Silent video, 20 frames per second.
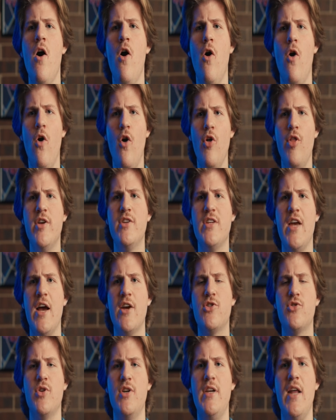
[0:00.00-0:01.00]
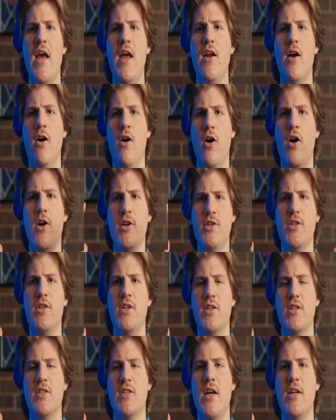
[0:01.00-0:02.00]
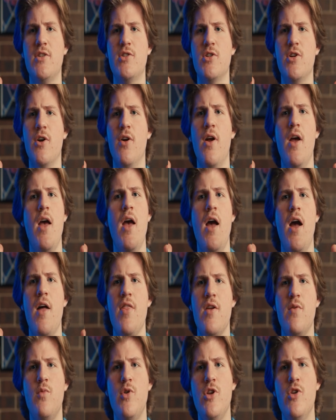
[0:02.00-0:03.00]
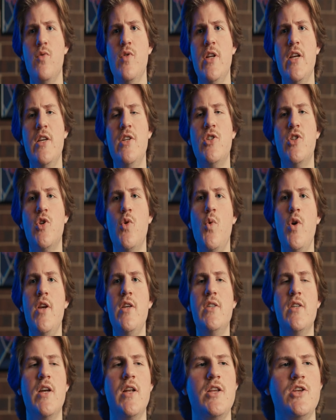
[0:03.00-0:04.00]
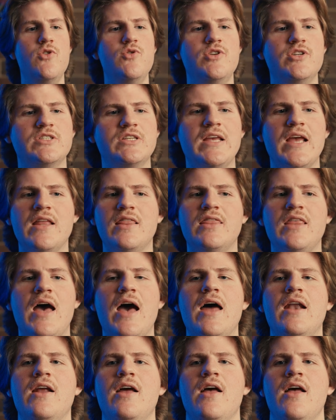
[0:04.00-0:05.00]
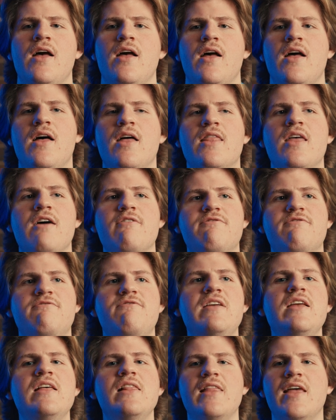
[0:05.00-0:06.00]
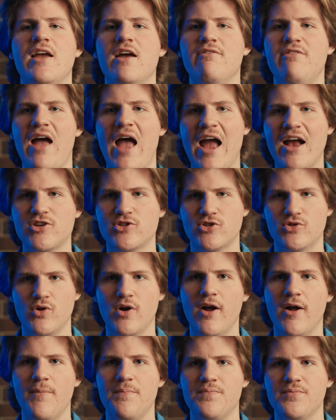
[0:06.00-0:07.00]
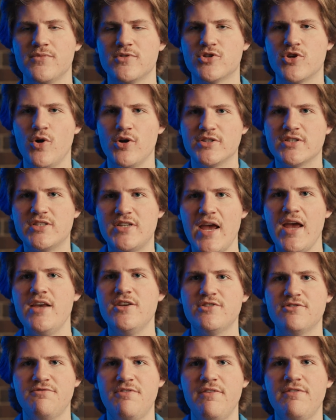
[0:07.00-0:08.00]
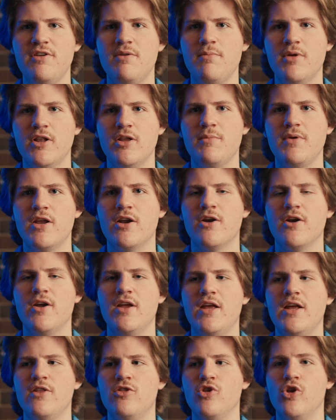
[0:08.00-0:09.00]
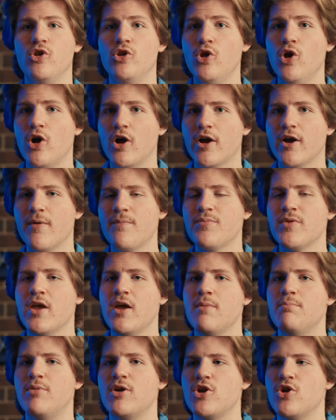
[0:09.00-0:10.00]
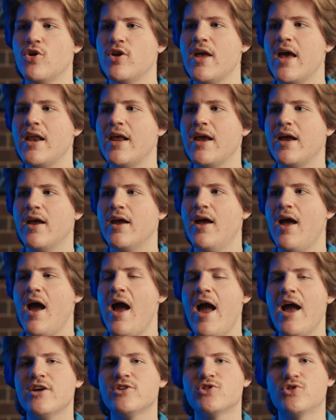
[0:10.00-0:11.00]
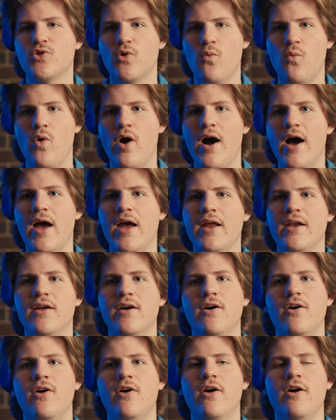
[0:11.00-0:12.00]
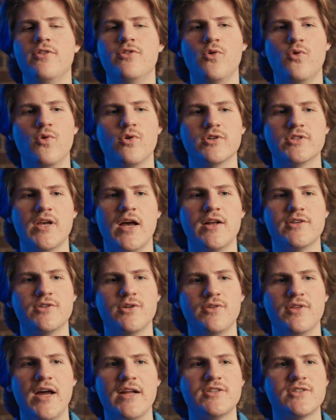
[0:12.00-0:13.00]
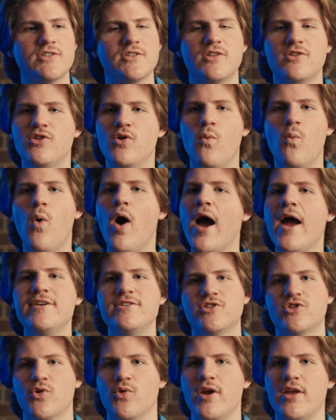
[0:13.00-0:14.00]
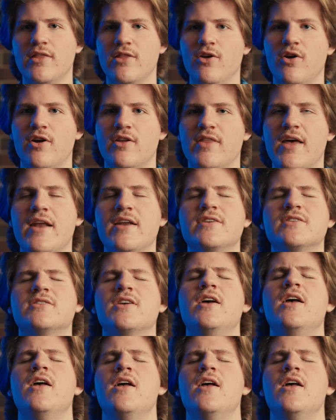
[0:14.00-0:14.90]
all this extra data onto this sensor, and then when you de-squeeze it, you just get that feeling of extra. So it stays 50mm in the look, but you're getting extra wide on the horizontal. That's the widescreen look. That is,